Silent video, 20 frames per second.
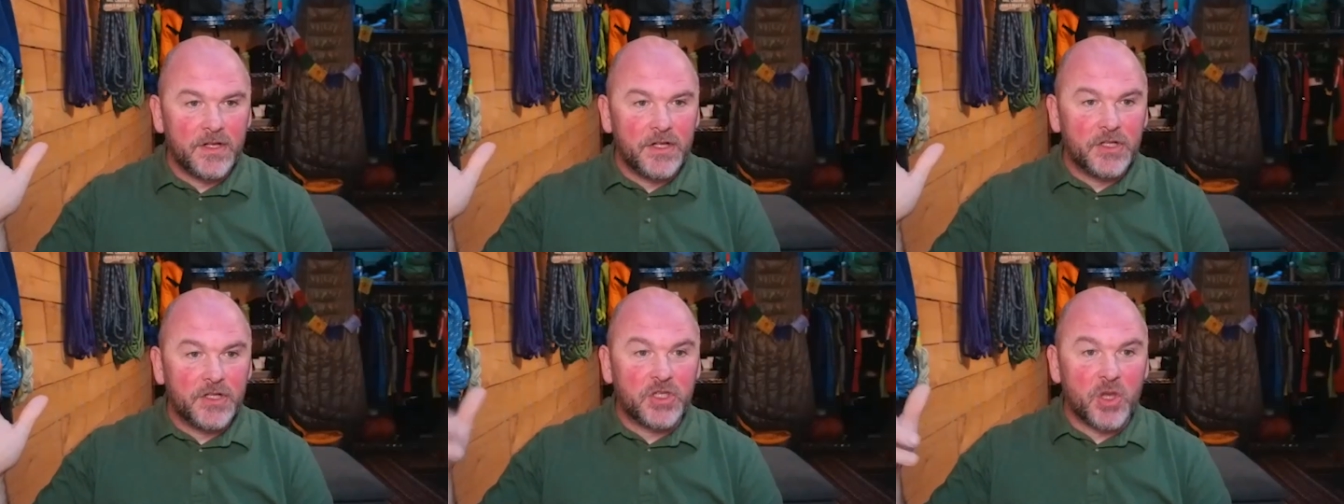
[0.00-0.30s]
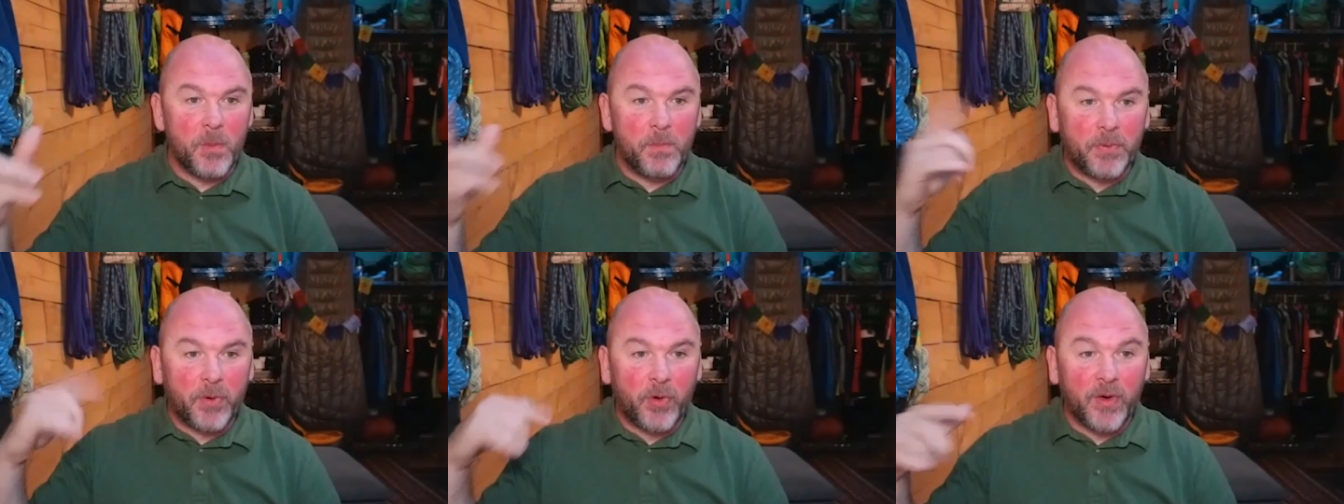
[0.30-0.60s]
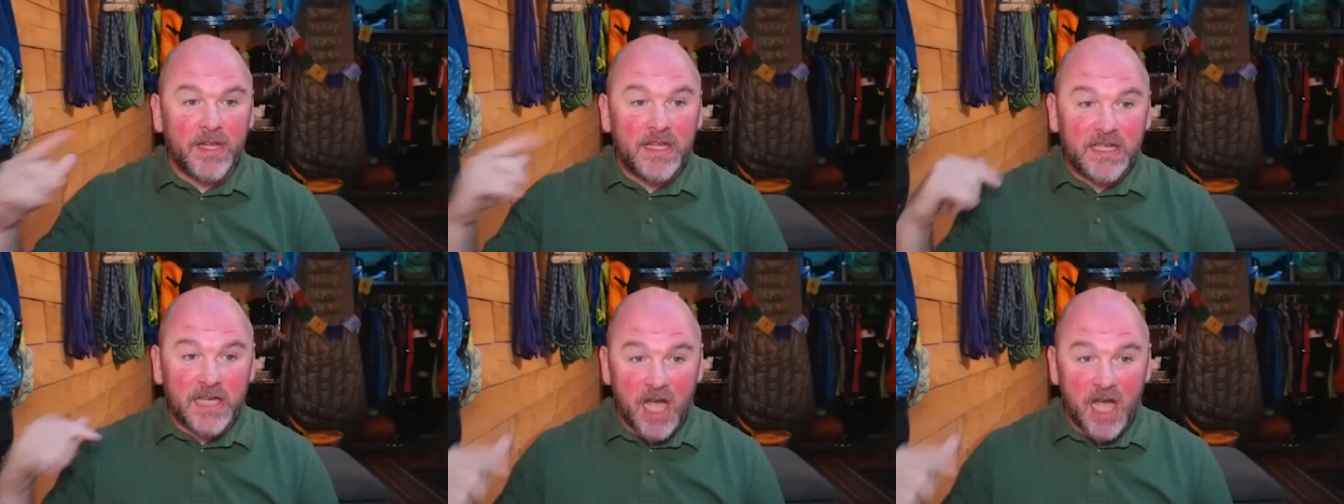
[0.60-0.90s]
So
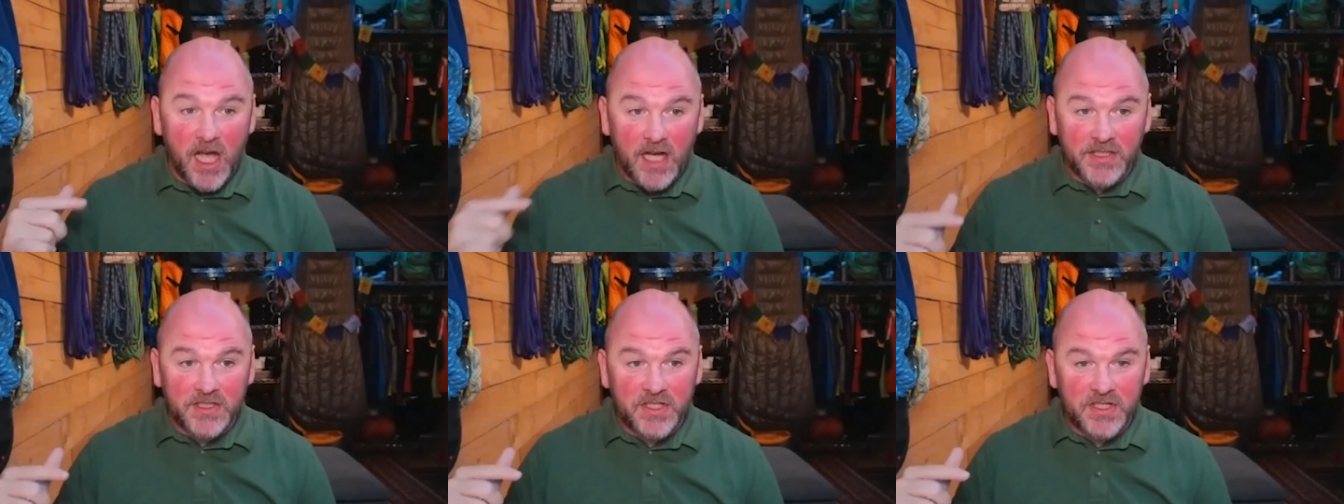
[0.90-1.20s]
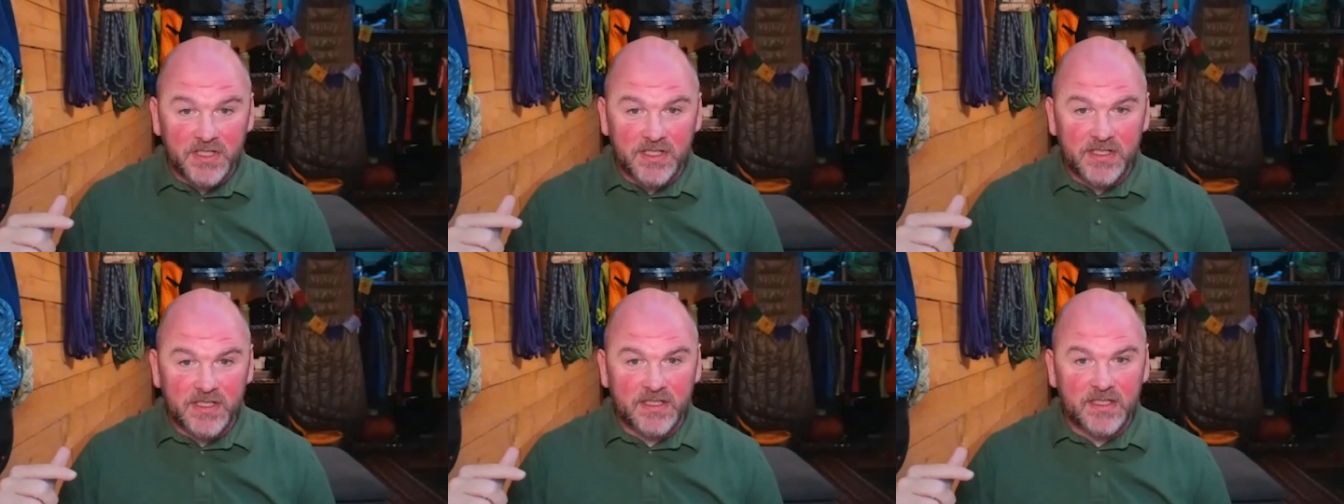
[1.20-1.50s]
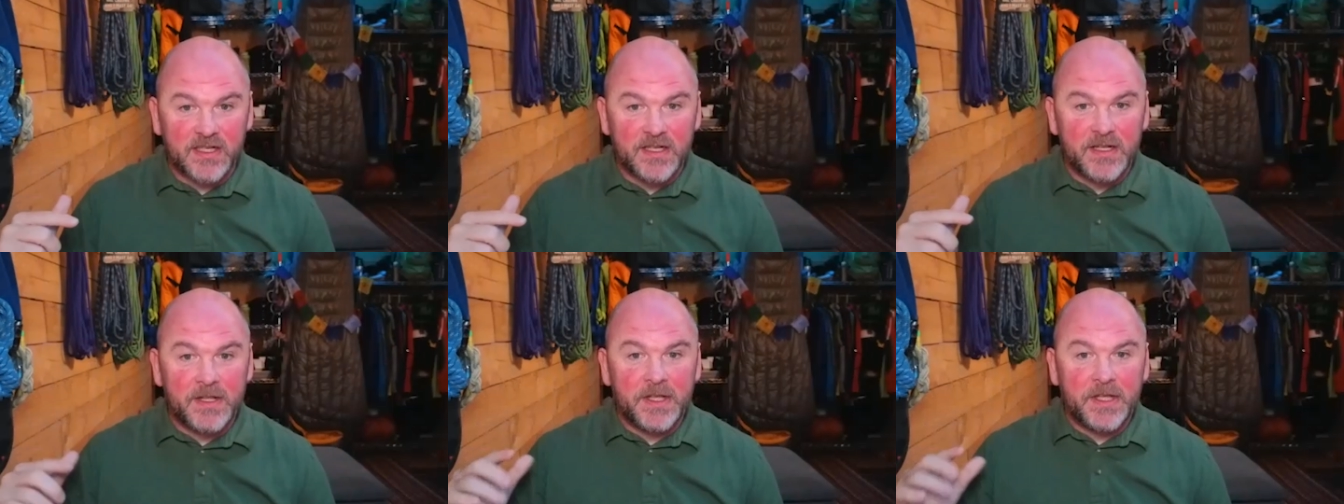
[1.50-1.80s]
pre-conscious
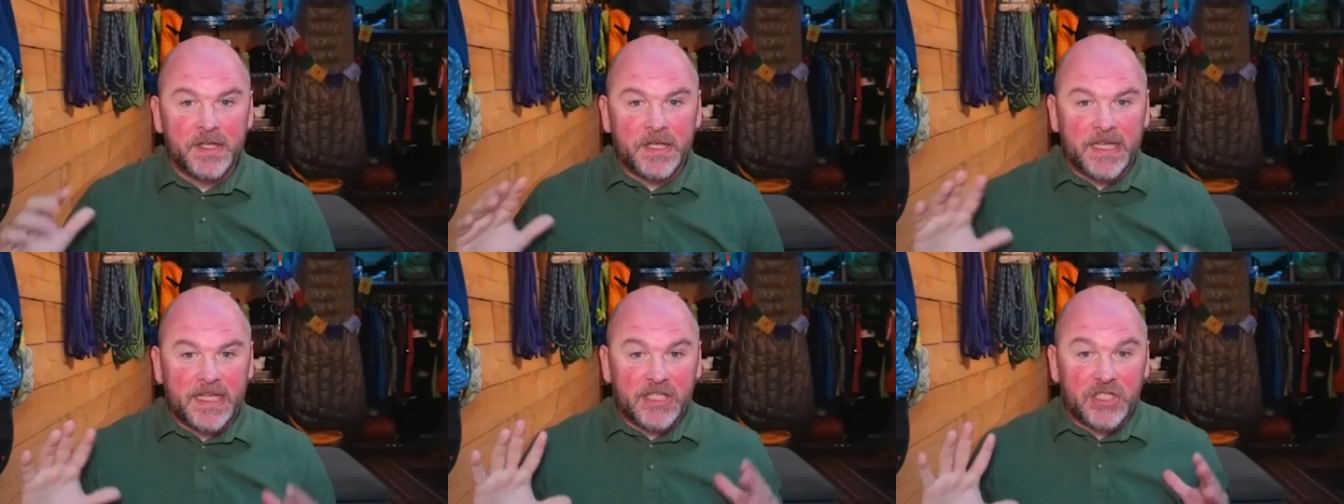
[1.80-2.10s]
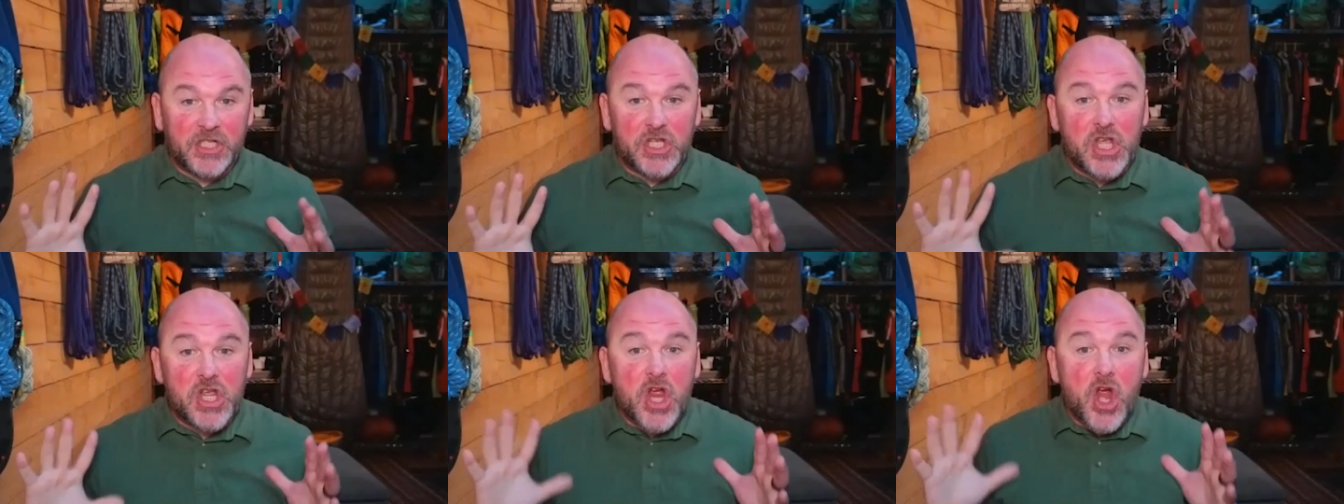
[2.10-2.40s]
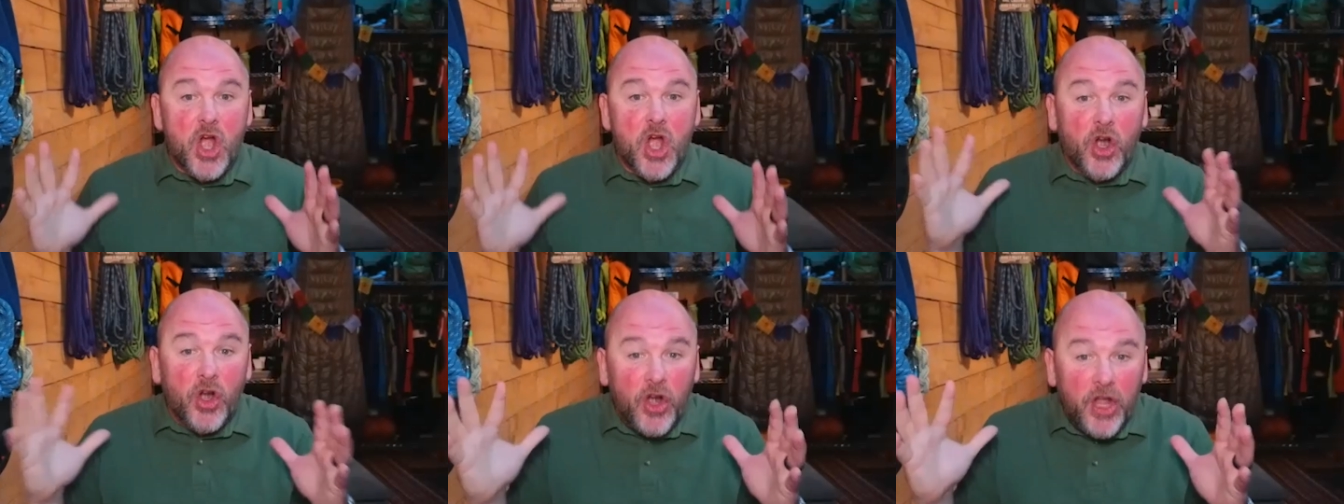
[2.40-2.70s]
is
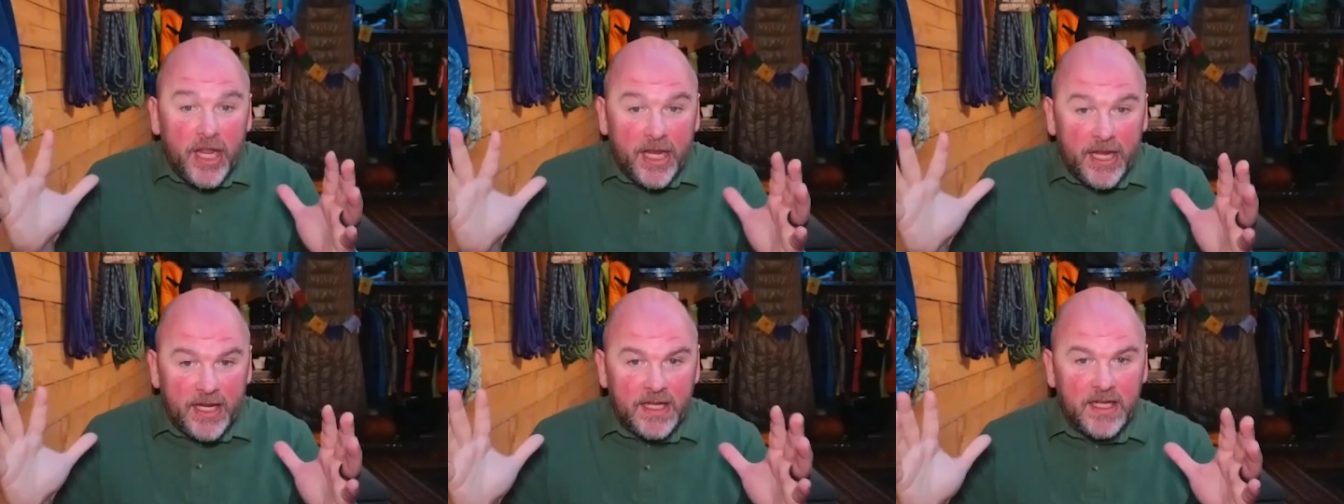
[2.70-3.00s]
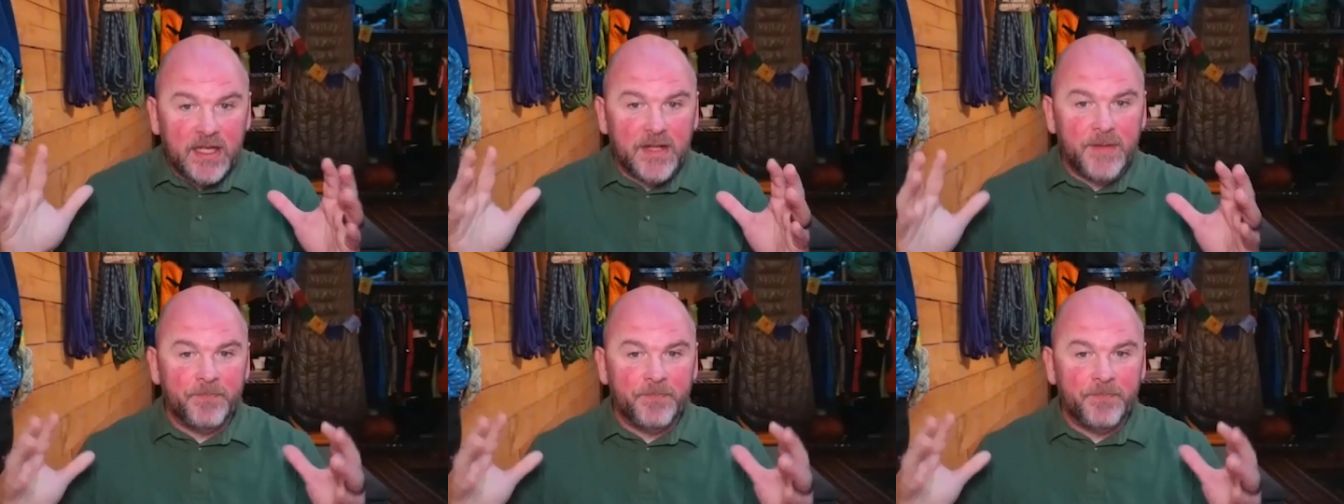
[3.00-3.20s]
yearning.